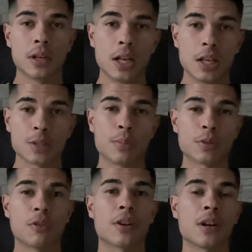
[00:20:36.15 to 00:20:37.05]
So when we was
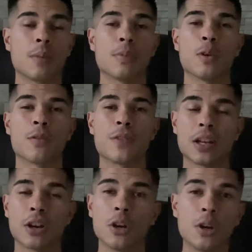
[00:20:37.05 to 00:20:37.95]
growing up, not feeling
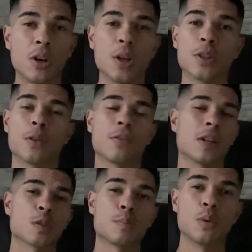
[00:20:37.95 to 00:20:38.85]
heard, not feeling
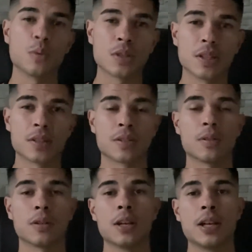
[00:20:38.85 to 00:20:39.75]
supported, not